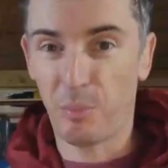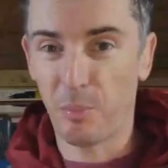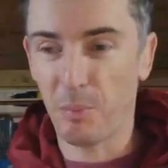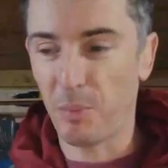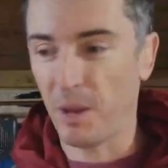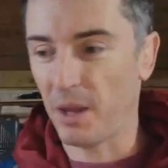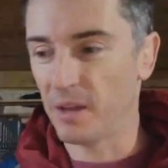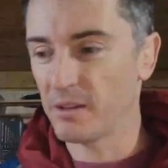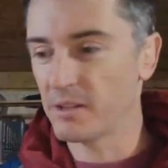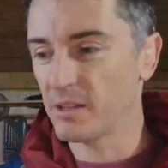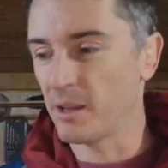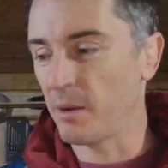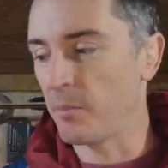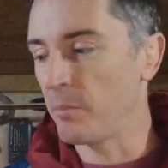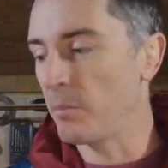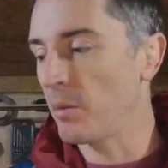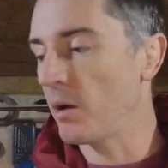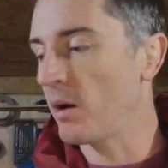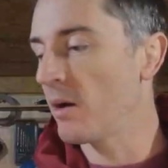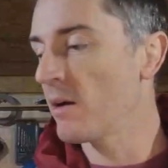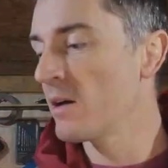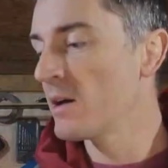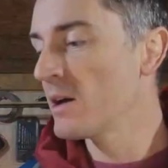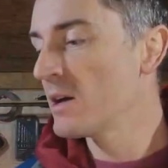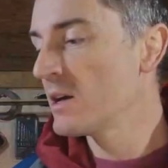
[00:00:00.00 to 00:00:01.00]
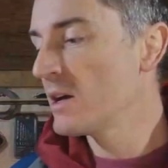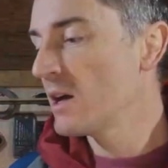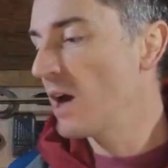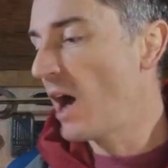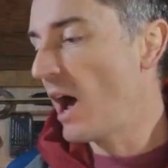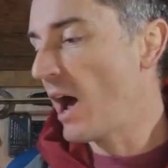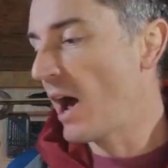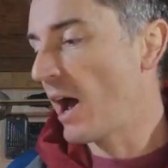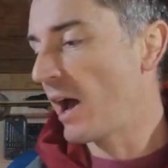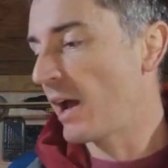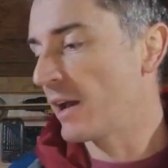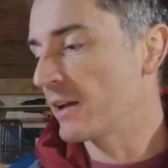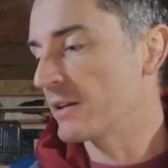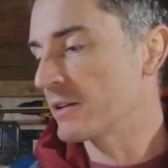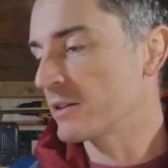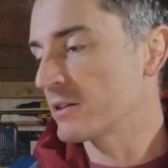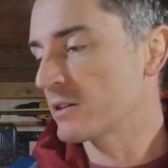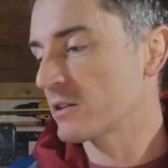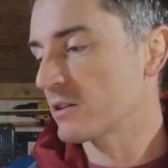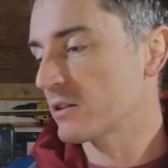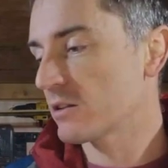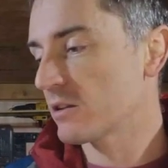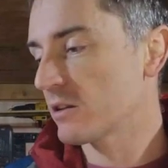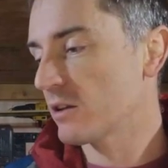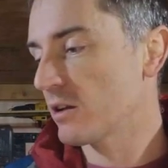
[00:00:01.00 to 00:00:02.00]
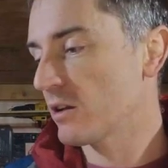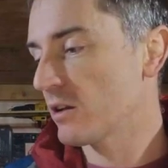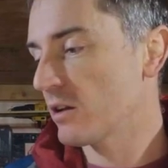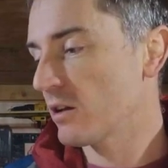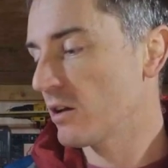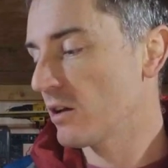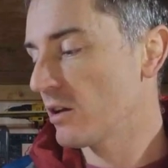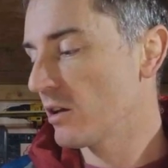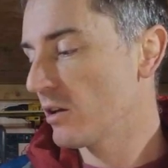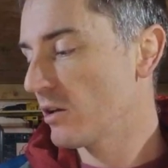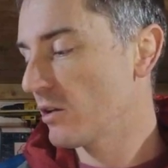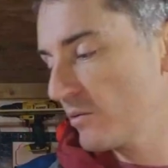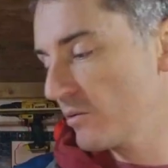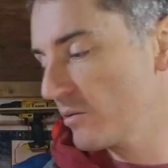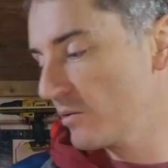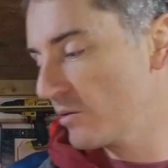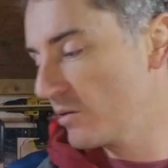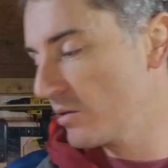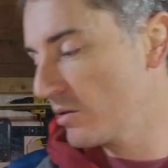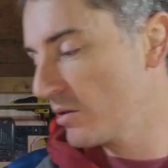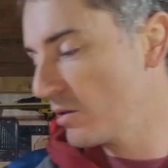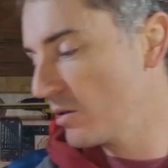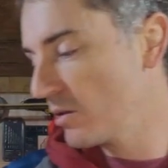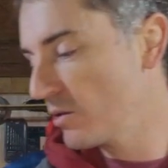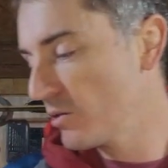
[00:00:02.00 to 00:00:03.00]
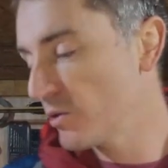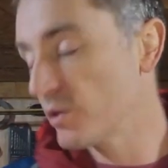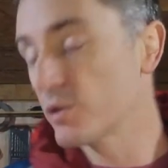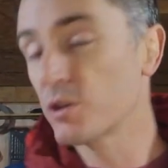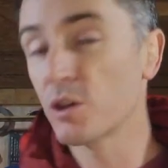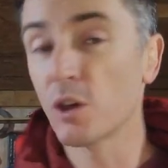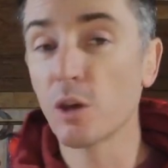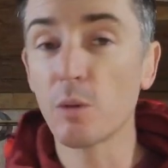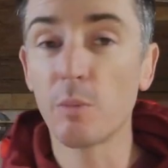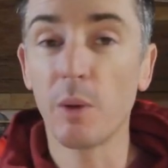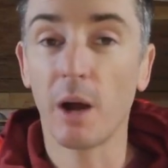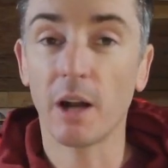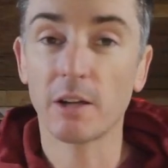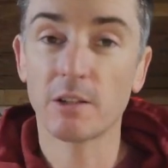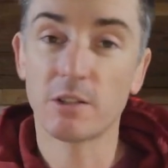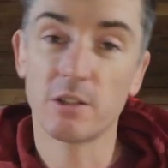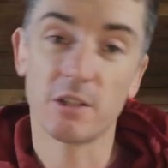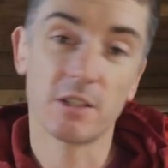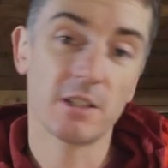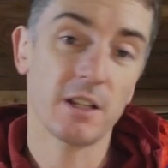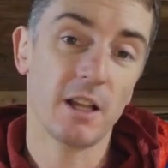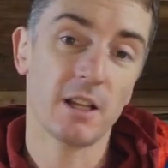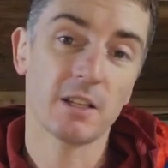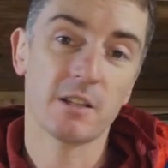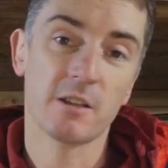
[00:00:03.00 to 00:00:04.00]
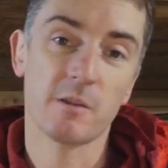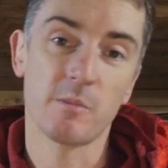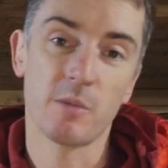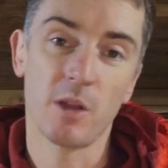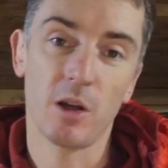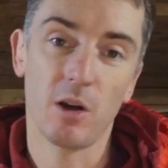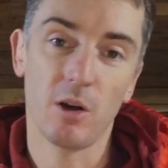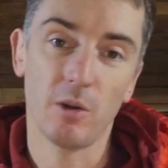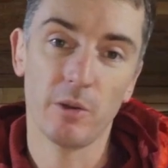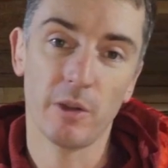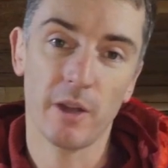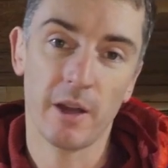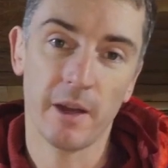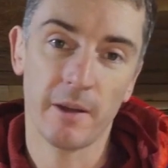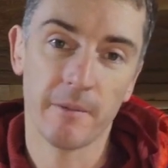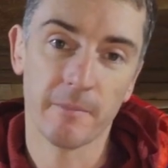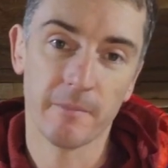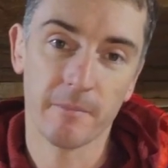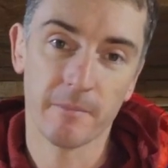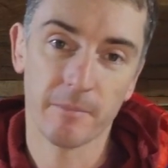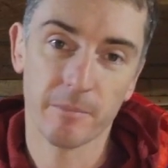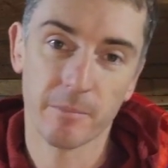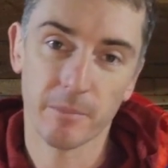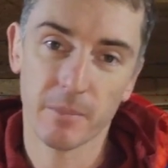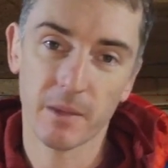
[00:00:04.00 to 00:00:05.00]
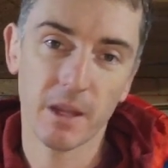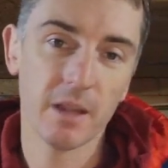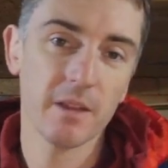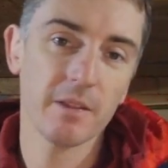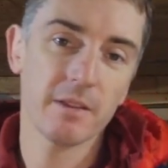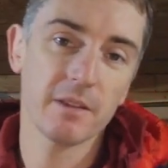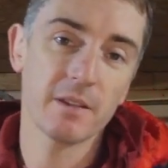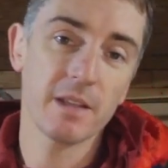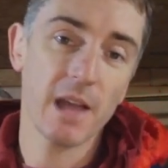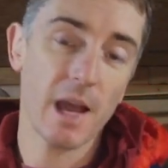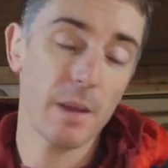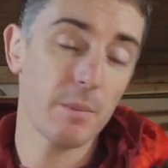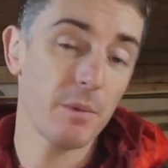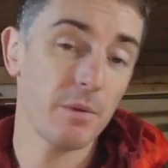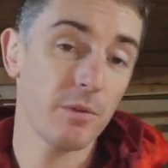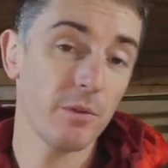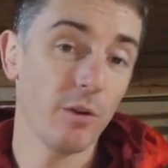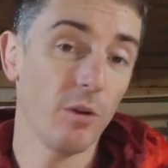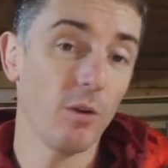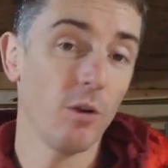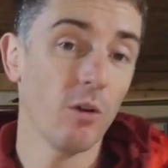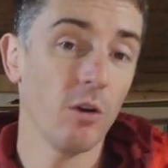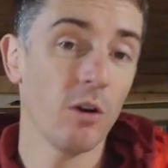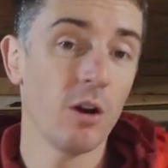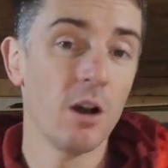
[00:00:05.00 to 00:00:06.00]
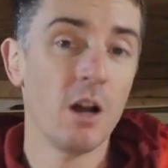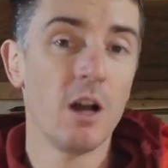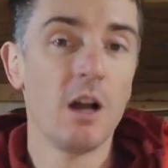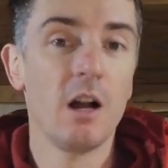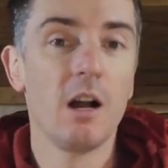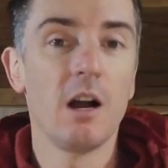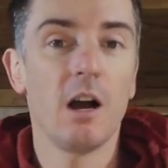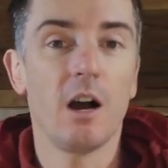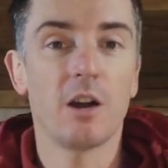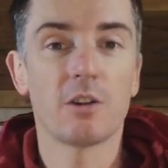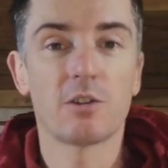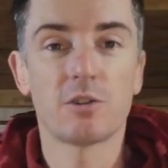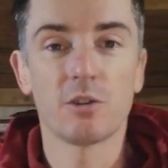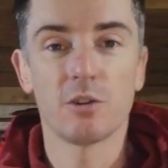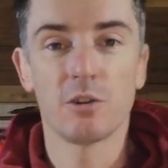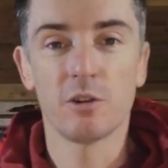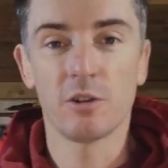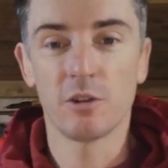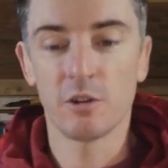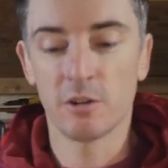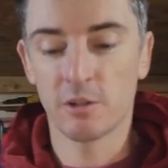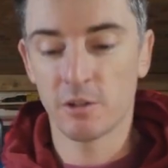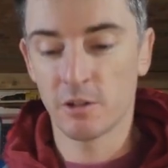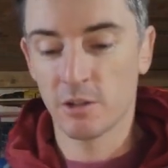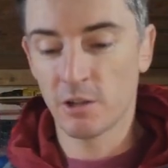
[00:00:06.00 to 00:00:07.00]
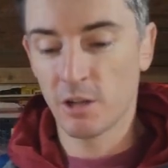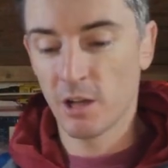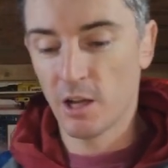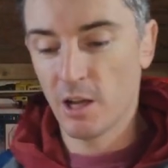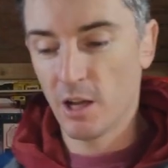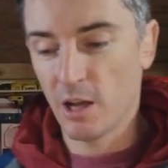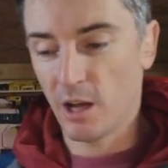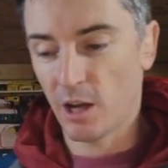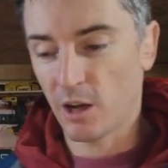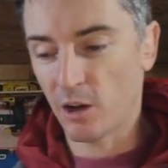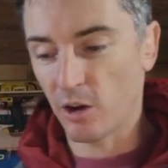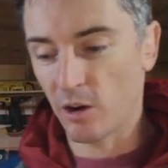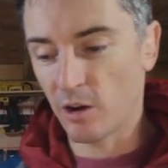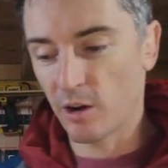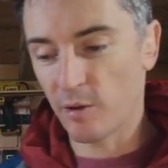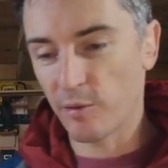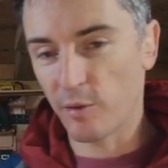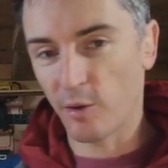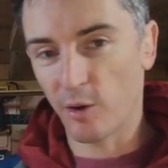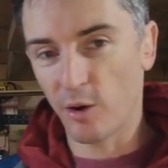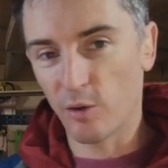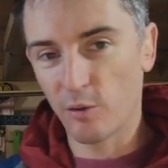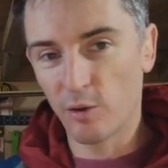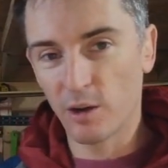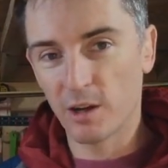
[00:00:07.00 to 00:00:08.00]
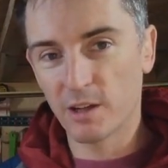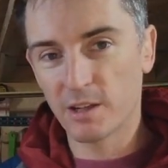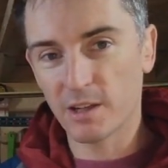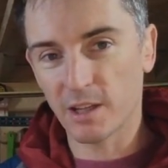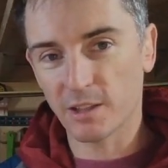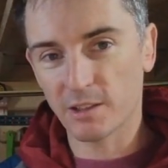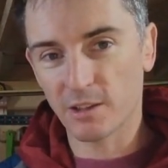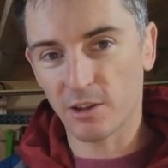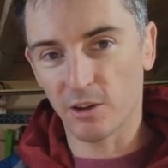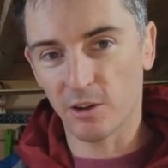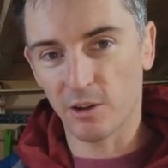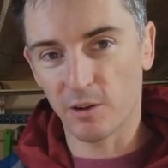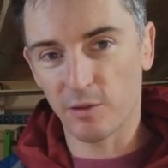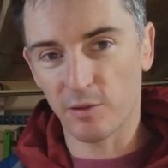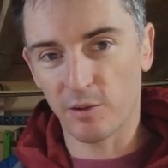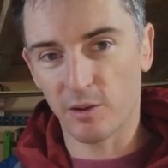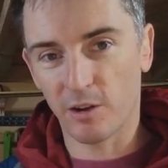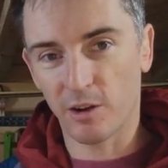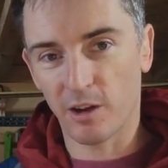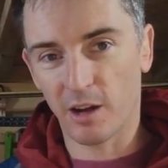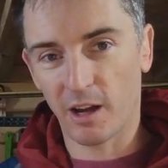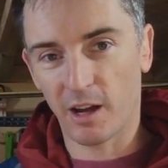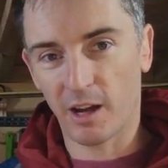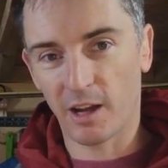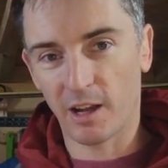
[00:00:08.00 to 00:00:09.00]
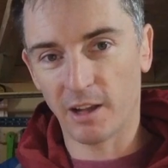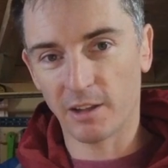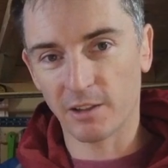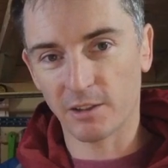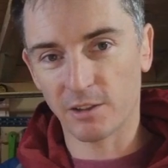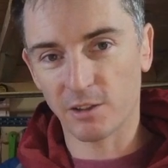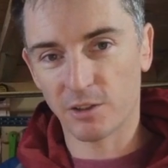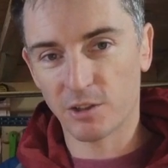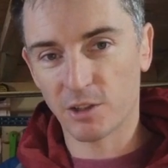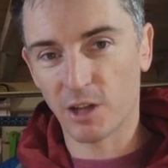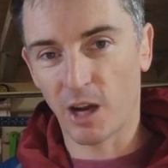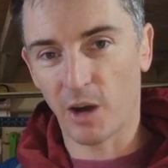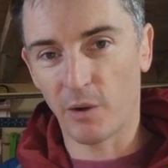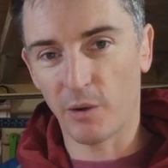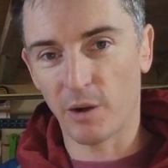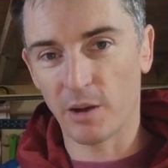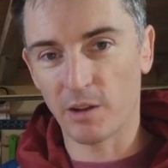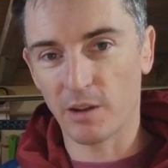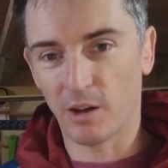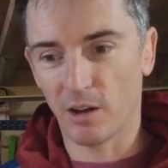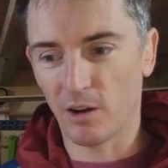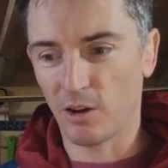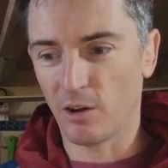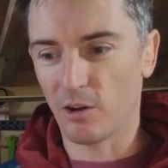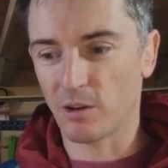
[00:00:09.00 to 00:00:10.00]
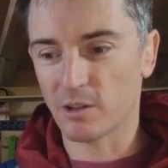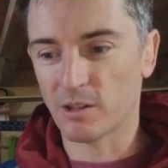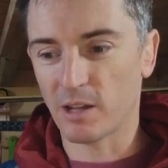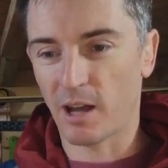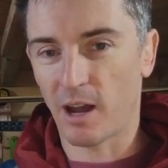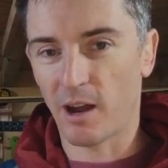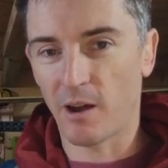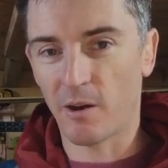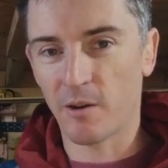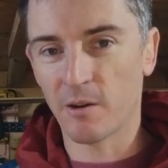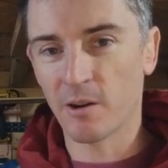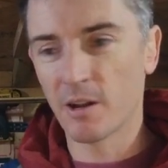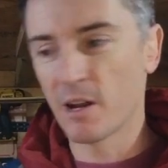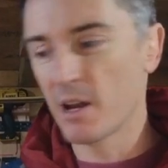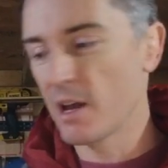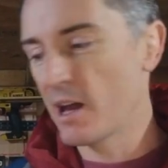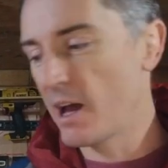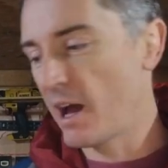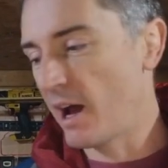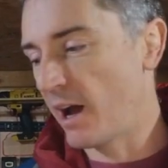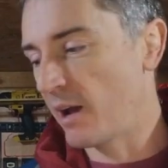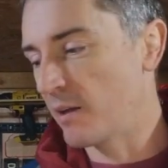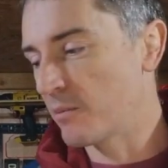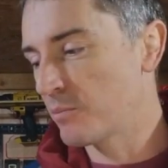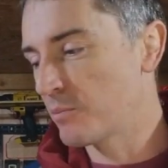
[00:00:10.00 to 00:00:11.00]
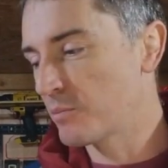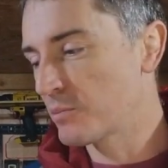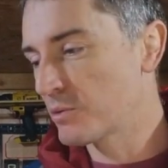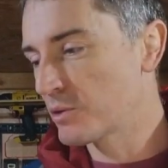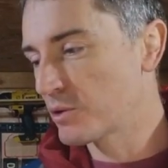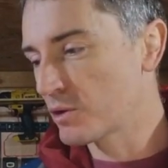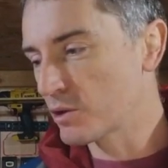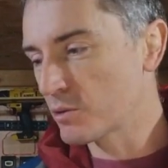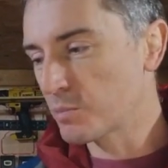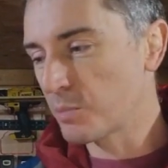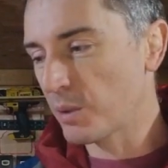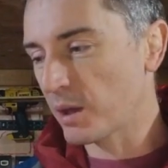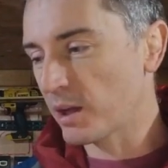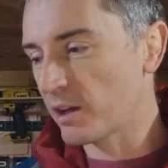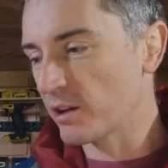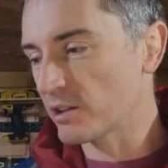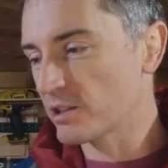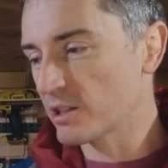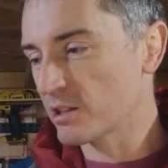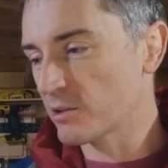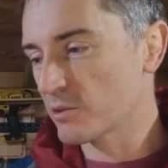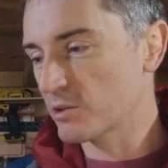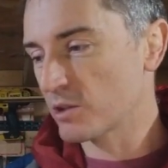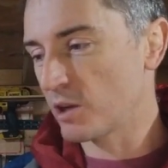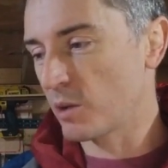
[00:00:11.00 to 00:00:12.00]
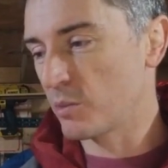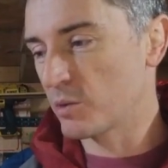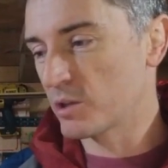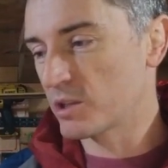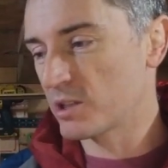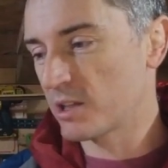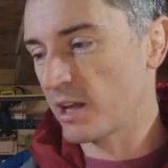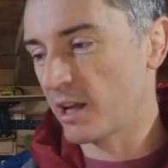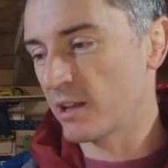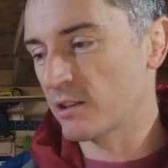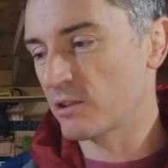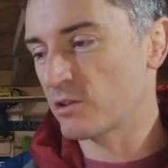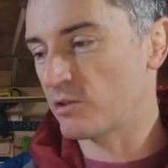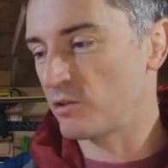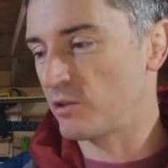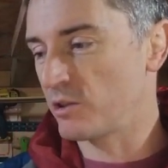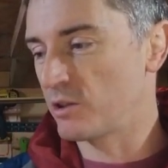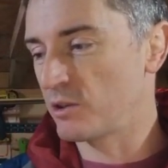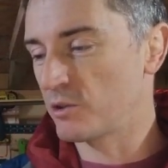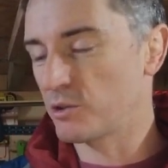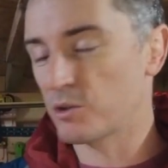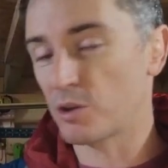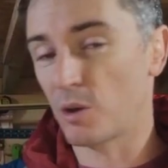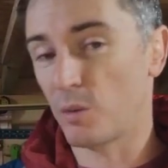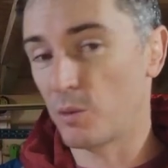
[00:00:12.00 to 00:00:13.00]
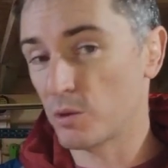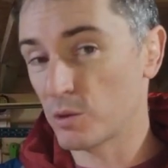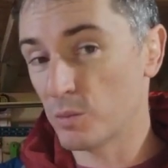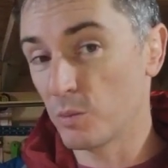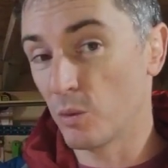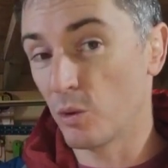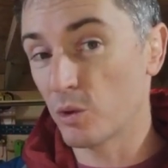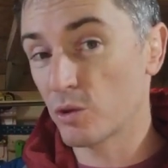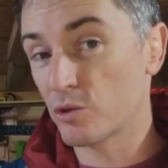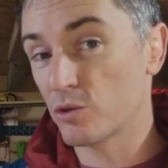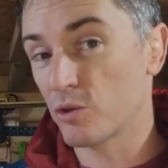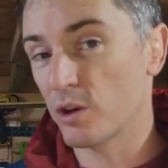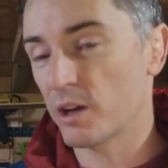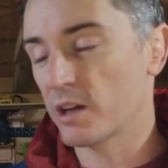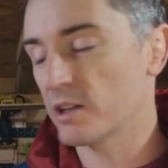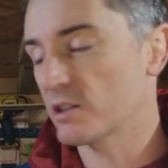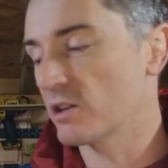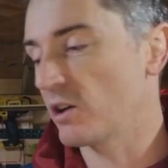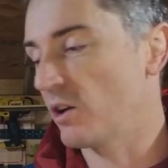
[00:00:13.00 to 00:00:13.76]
big timber, and the 2 batteries lasted me the whole day. The day before I'd done a conifer, a really dense conifer, and a cherry that I logged down, and just because it was so much denser and so much more trigger